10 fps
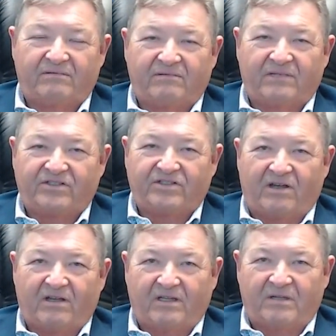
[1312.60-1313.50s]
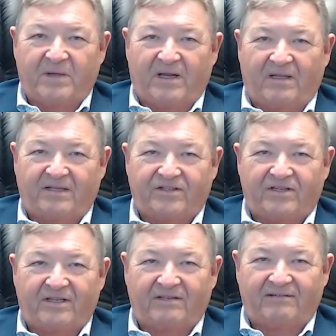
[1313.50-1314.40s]
let's talk a little bit. I'll let
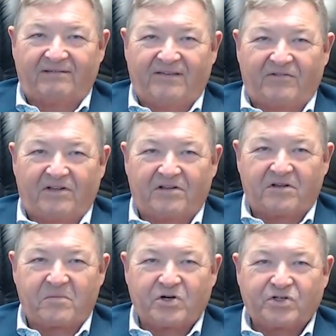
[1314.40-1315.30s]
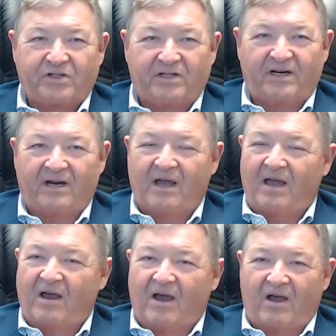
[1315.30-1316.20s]
you give a little commercial here.
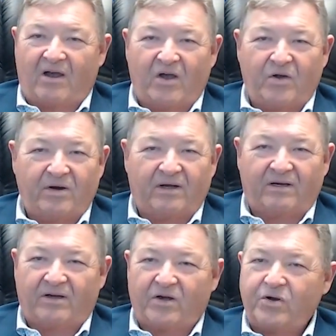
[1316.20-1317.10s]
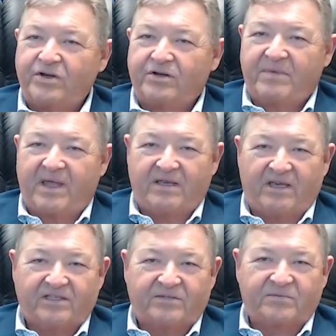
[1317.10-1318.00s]
Who are your main
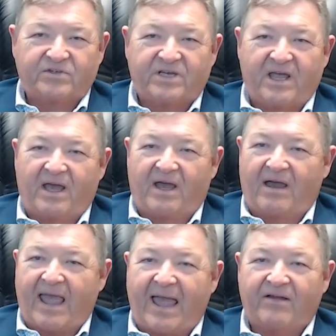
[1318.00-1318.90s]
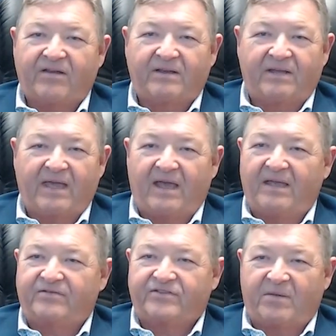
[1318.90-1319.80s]
customers now?
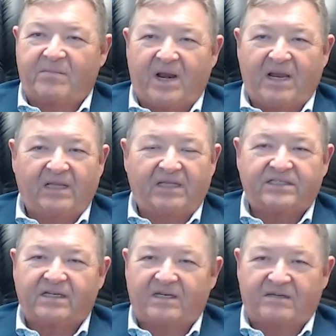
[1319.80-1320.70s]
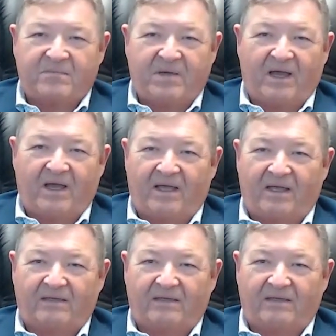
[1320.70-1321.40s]
If somebody listening to my